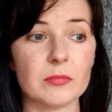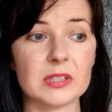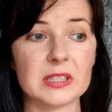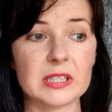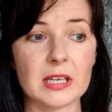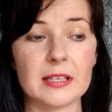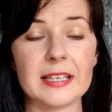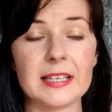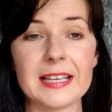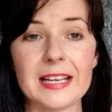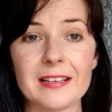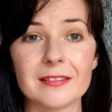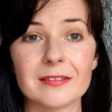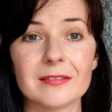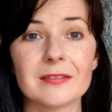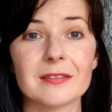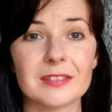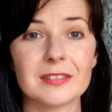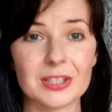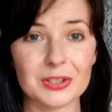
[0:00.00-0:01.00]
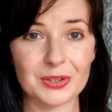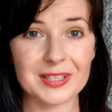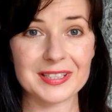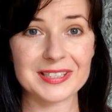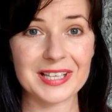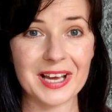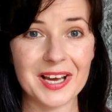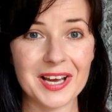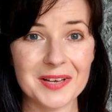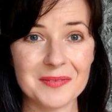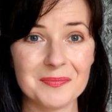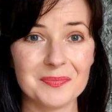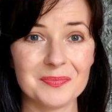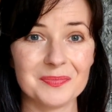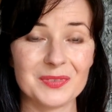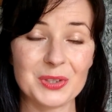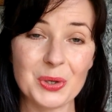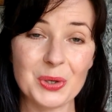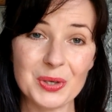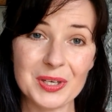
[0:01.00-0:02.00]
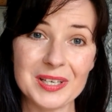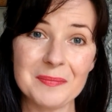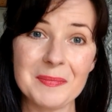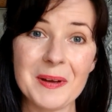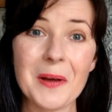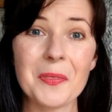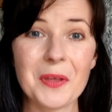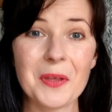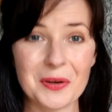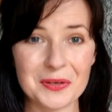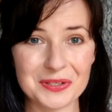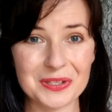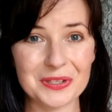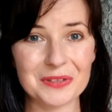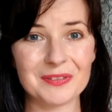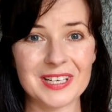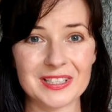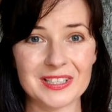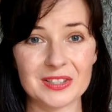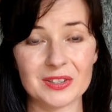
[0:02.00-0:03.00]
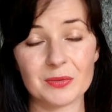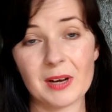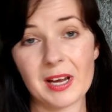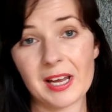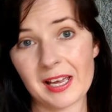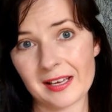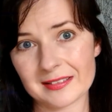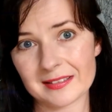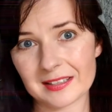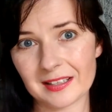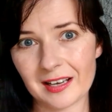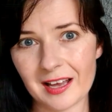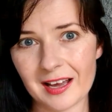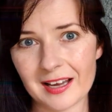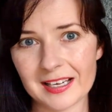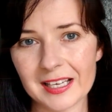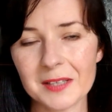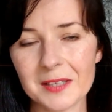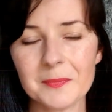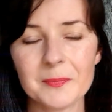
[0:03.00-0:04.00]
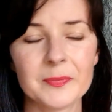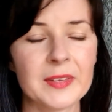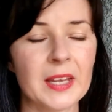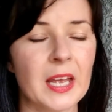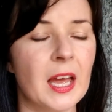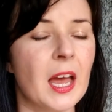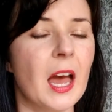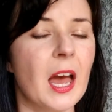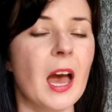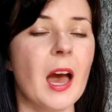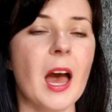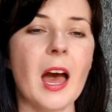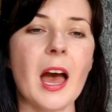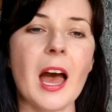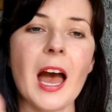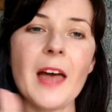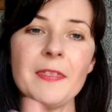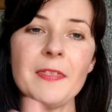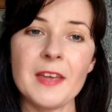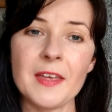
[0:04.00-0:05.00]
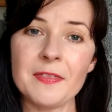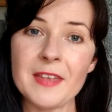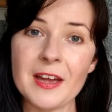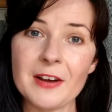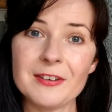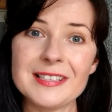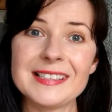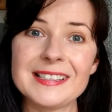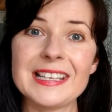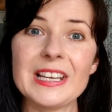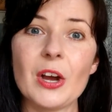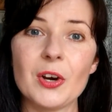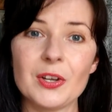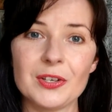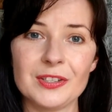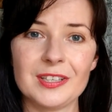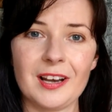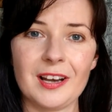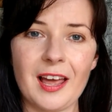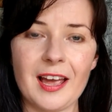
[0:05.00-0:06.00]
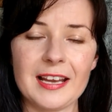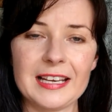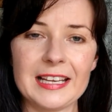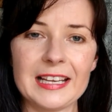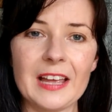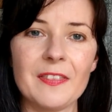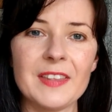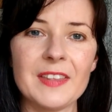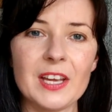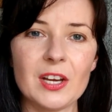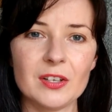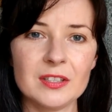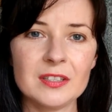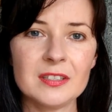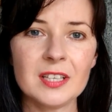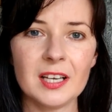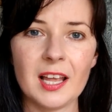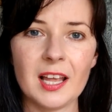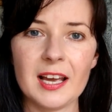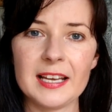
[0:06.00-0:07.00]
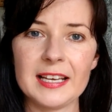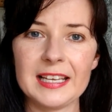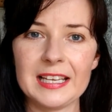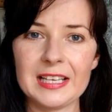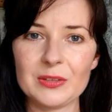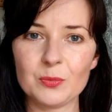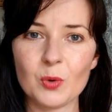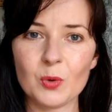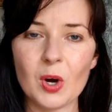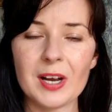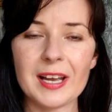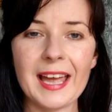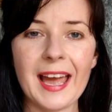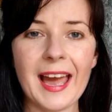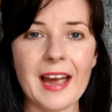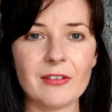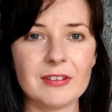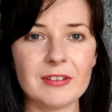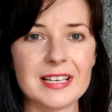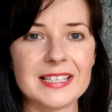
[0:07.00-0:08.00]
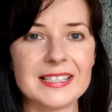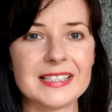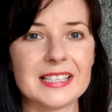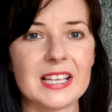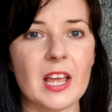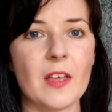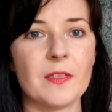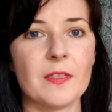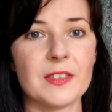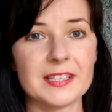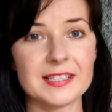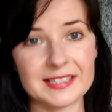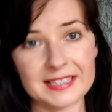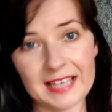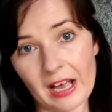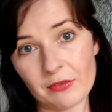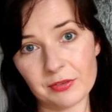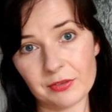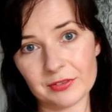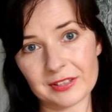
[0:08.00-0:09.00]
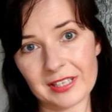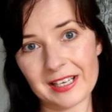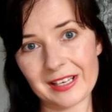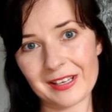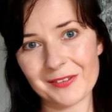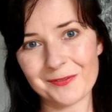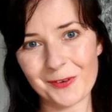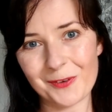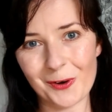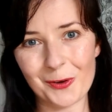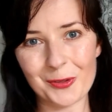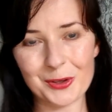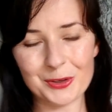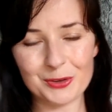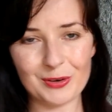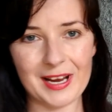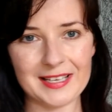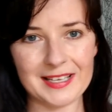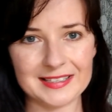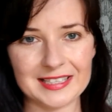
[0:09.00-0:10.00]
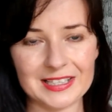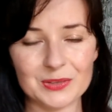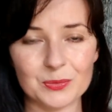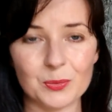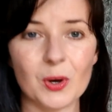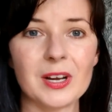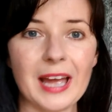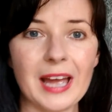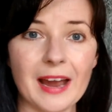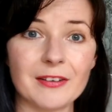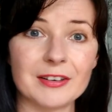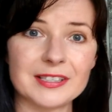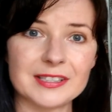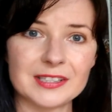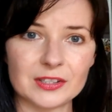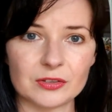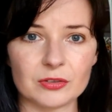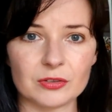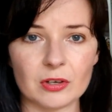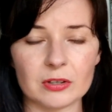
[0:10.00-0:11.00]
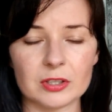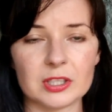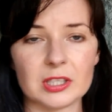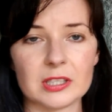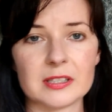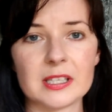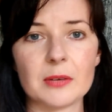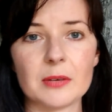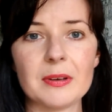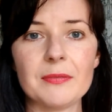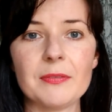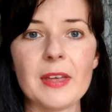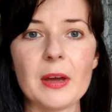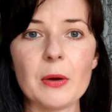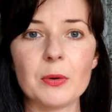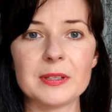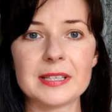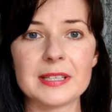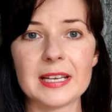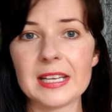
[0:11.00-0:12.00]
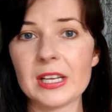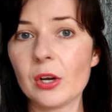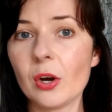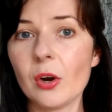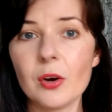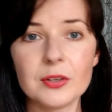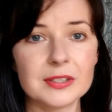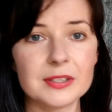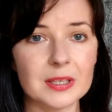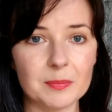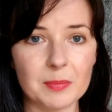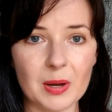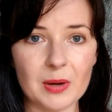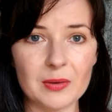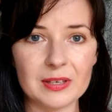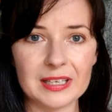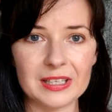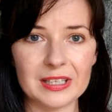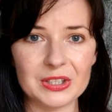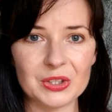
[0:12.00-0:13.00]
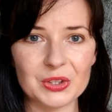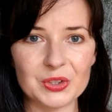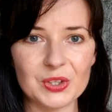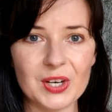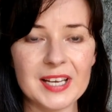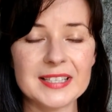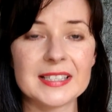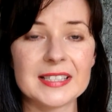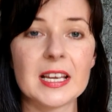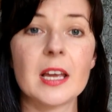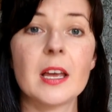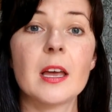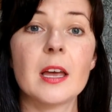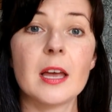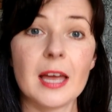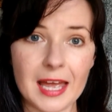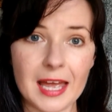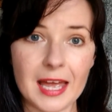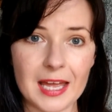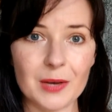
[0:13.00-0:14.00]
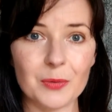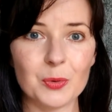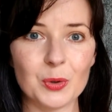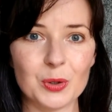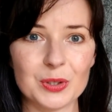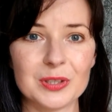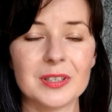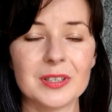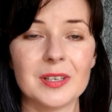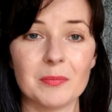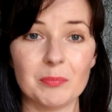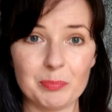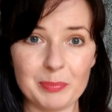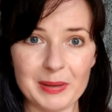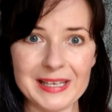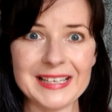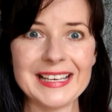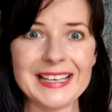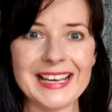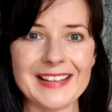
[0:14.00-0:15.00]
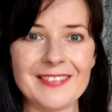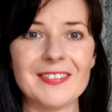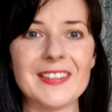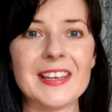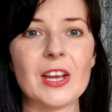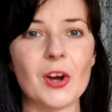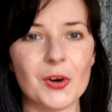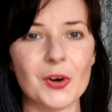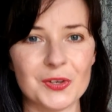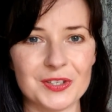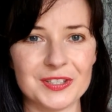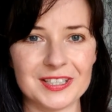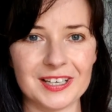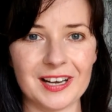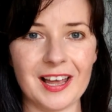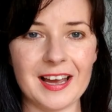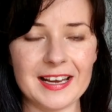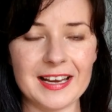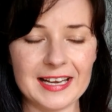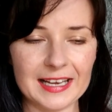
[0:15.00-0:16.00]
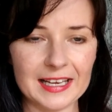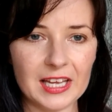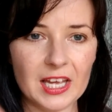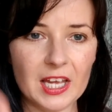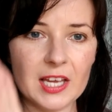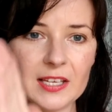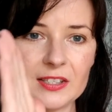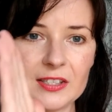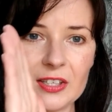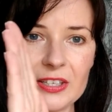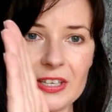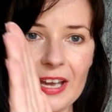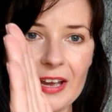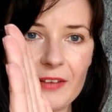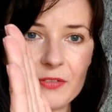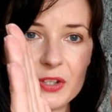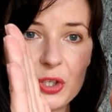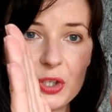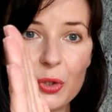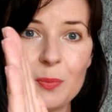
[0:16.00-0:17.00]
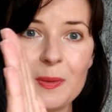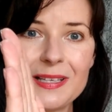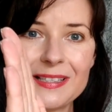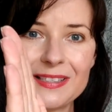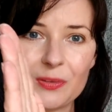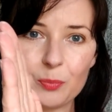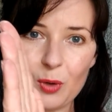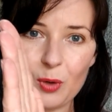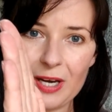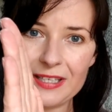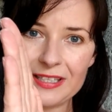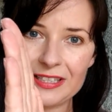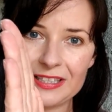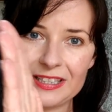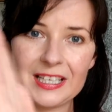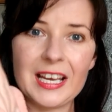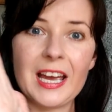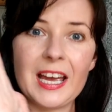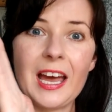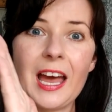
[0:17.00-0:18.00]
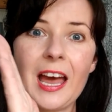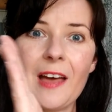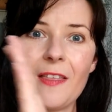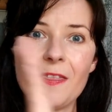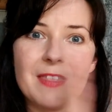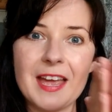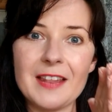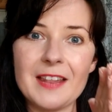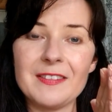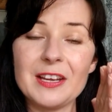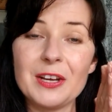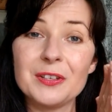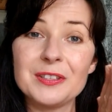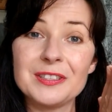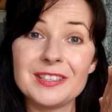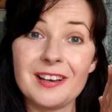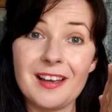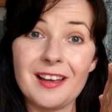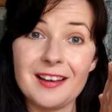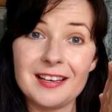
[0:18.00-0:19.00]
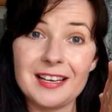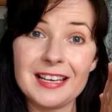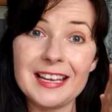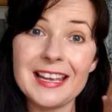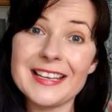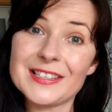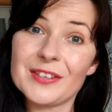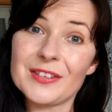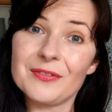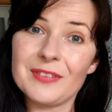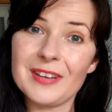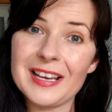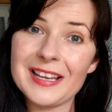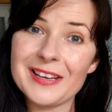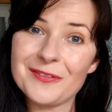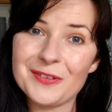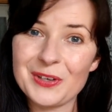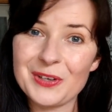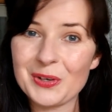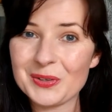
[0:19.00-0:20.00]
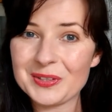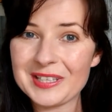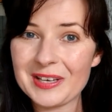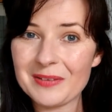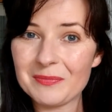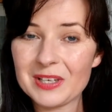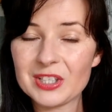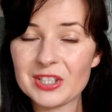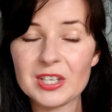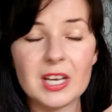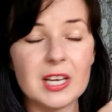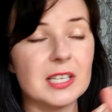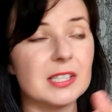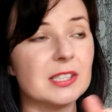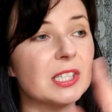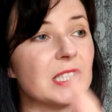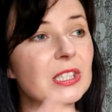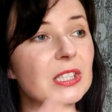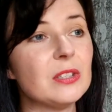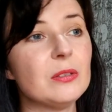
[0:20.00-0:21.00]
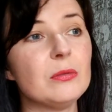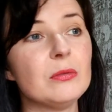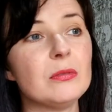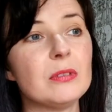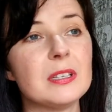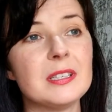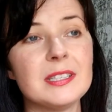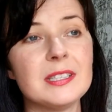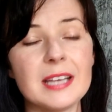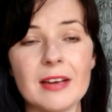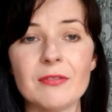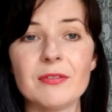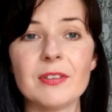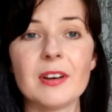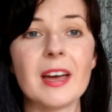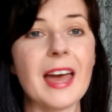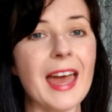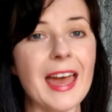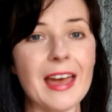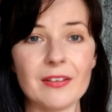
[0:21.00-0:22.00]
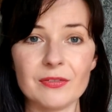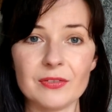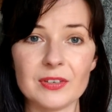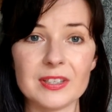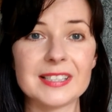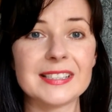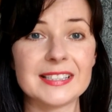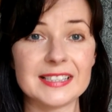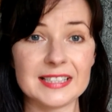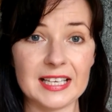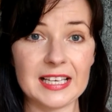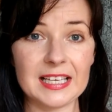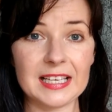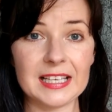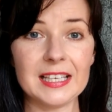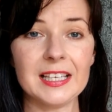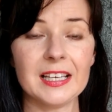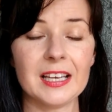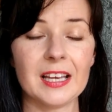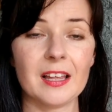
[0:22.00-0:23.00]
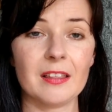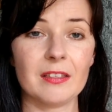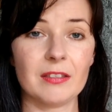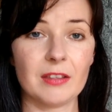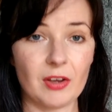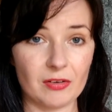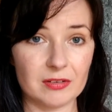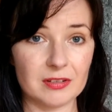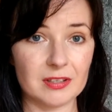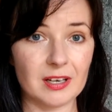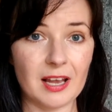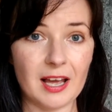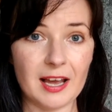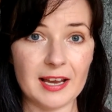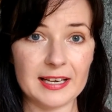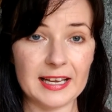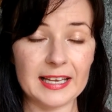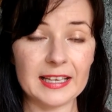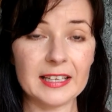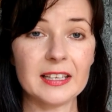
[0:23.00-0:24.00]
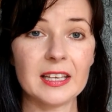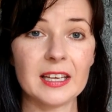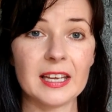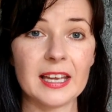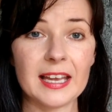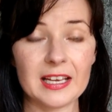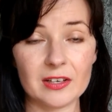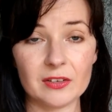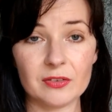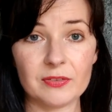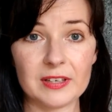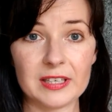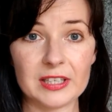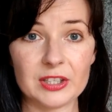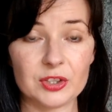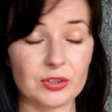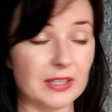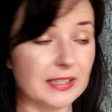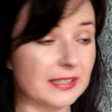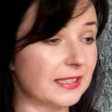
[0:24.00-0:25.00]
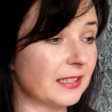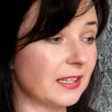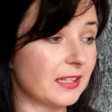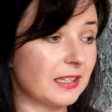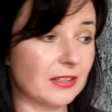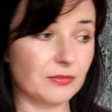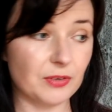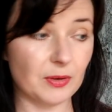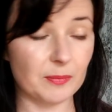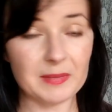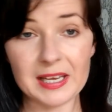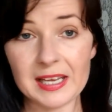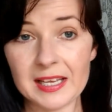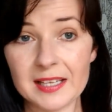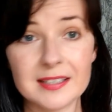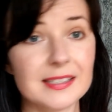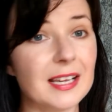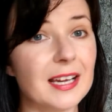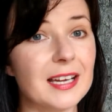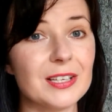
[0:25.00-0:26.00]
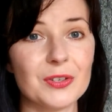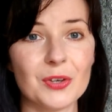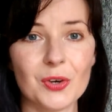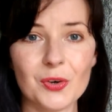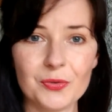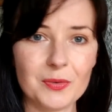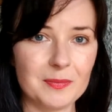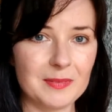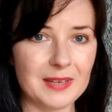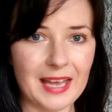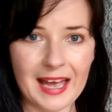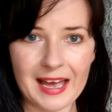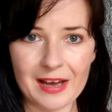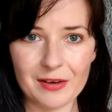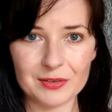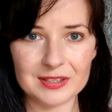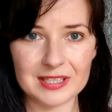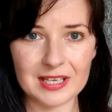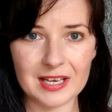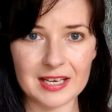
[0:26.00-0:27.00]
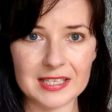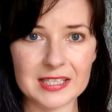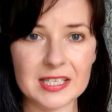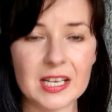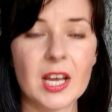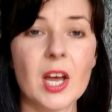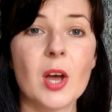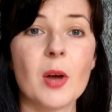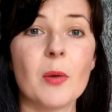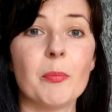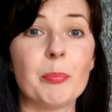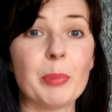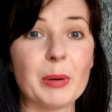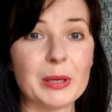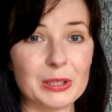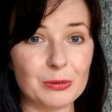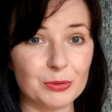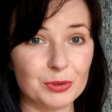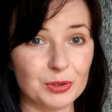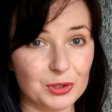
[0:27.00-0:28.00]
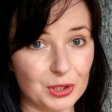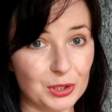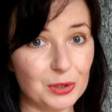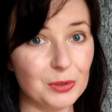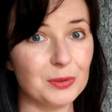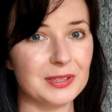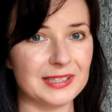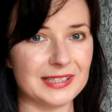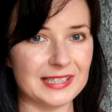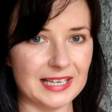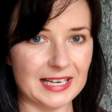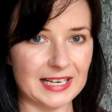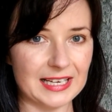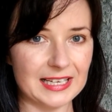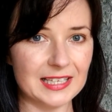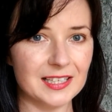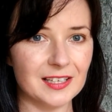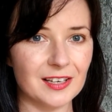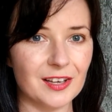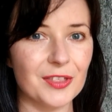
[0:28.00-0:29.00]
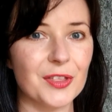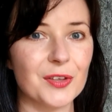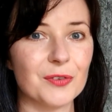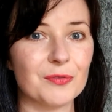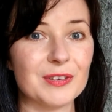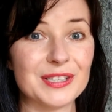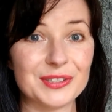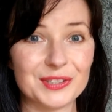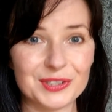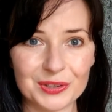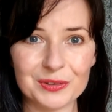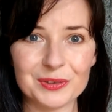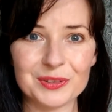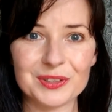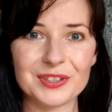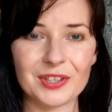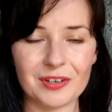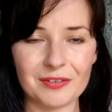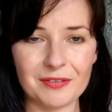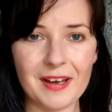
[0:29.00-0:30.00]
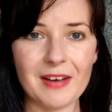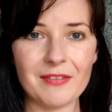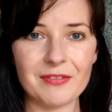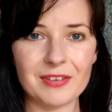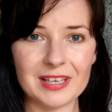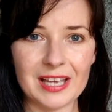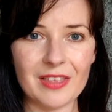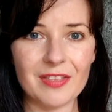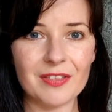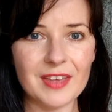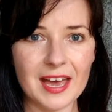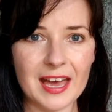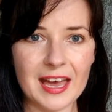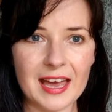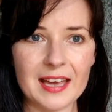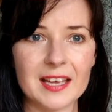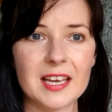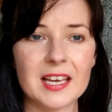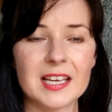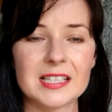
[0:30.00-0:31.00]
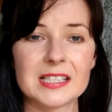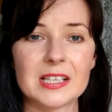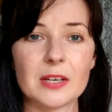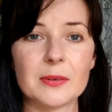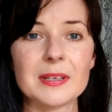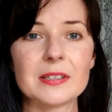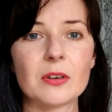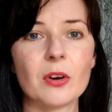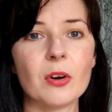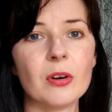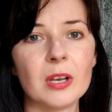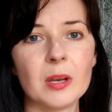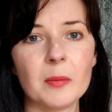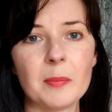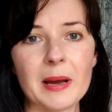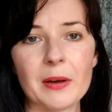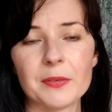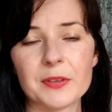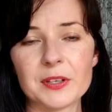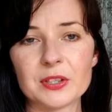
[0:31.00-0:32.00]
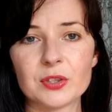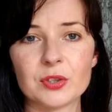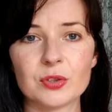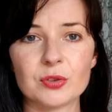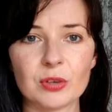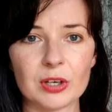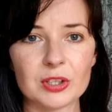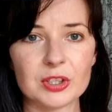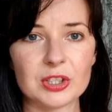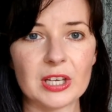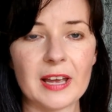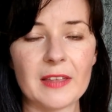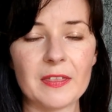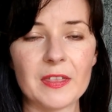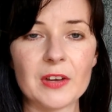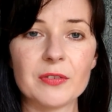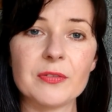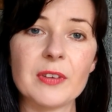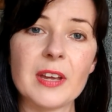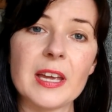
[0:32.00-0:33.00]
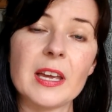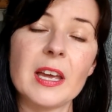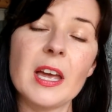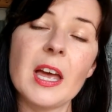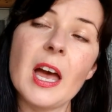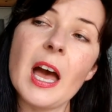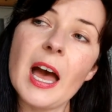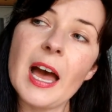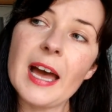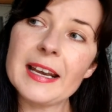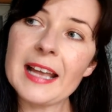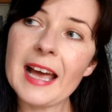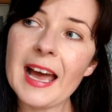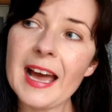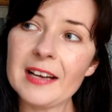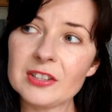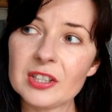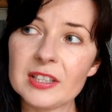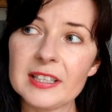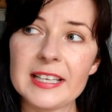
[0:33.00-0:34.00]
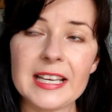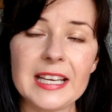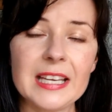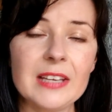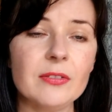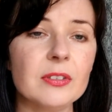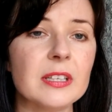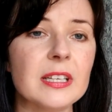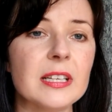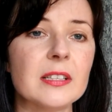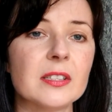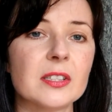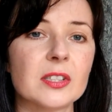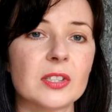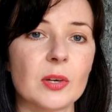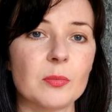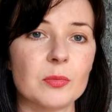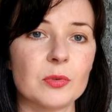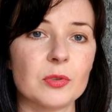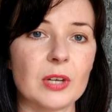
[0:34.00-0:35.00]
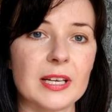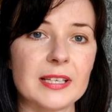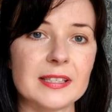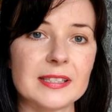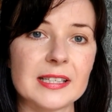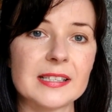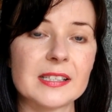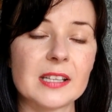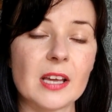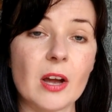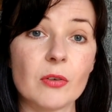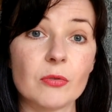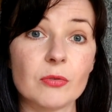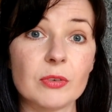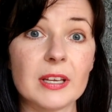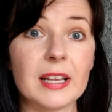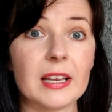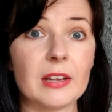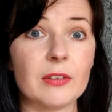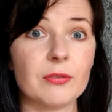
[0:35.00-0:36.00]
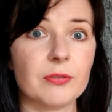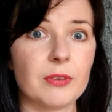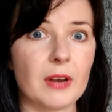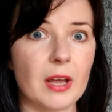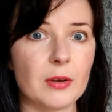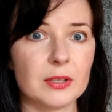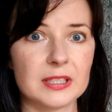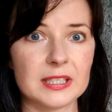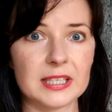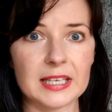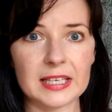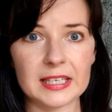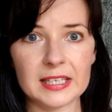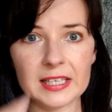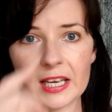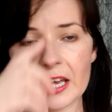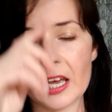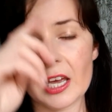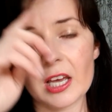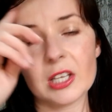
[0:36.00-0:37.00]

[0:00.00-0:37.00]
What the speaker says: certainly in the dress that I'm talking about, those are the reasons why it has a lining. And then there is the underlining, and the underlining is what carries the scaffolding for the dress. It's what carries the structure. So if there was any corset boning in your dress, it would be in the underlining. So you have the 2 bits of bread, and then the underlining is the filling for your sandwich. So you never ever see the underlining in a finished dress, neither from the inside nor from the outside, but you do see the results of having it there. So it's all about the structure and the fit. And actually, even in some dresses that are really floaty,